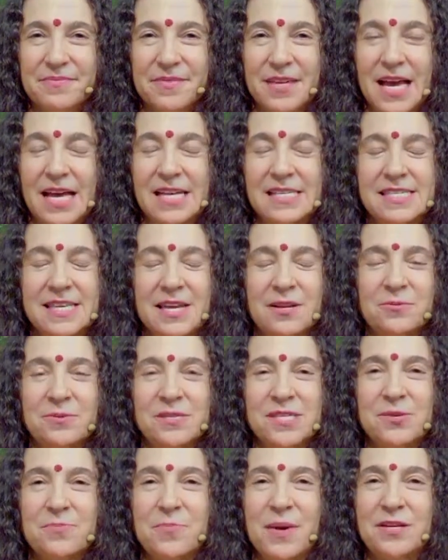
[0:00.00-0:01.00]
has said it
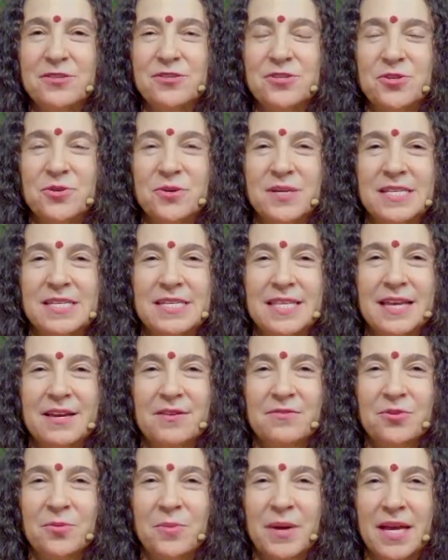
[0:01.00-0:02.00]
was the best choice they
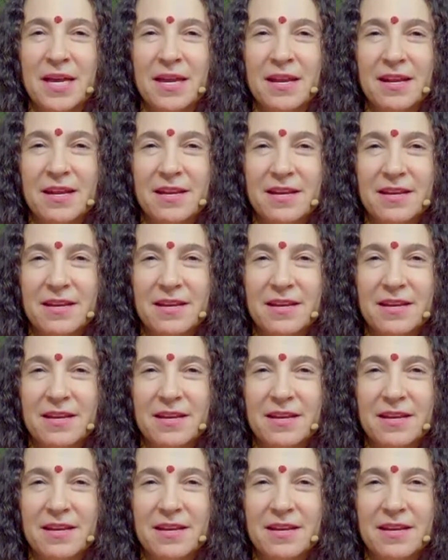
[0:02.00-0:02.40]
ever made.